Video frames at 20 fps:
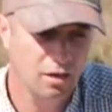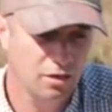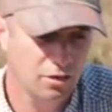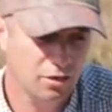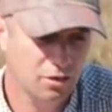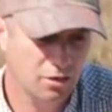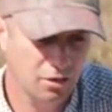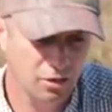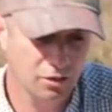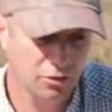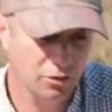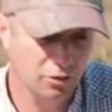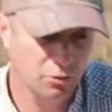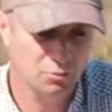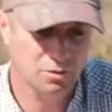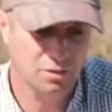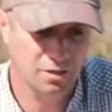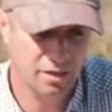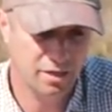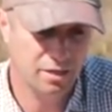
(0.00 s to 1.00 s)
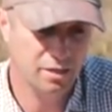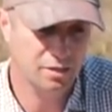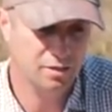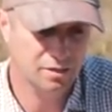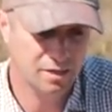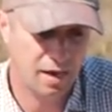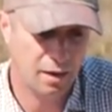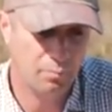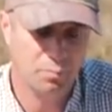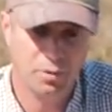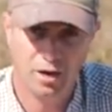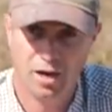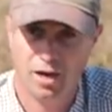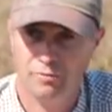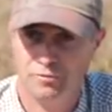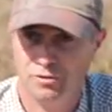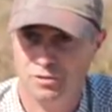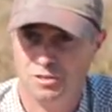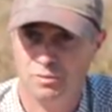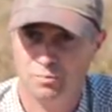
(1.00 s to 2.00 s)
Your curlews need damp
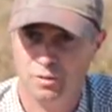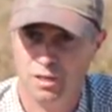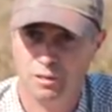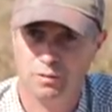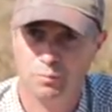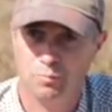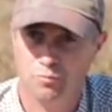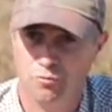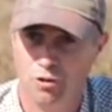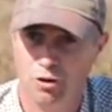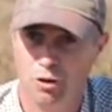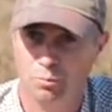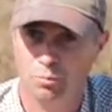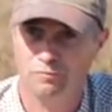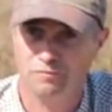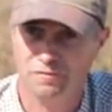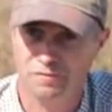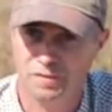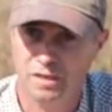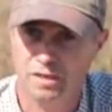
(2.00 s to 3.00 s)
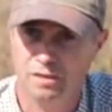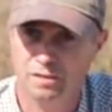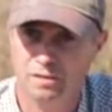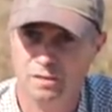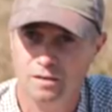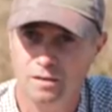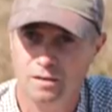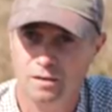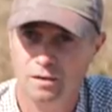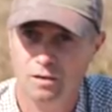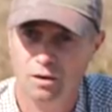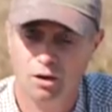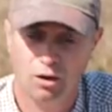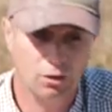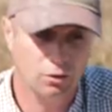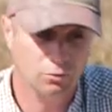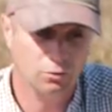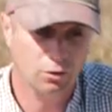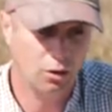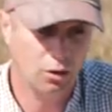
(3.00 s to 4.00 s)
areas to be able to probe and feed.
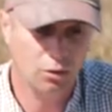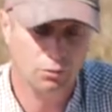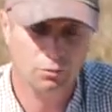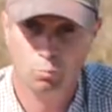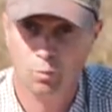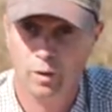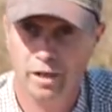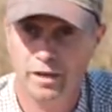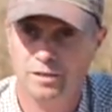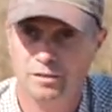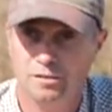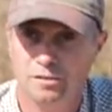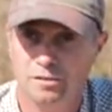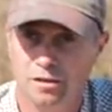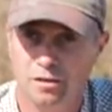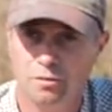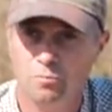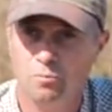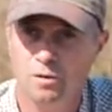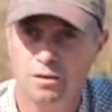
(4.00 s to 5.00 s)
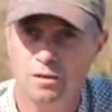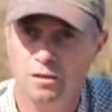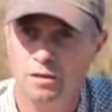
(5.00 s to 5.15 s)
All waders do.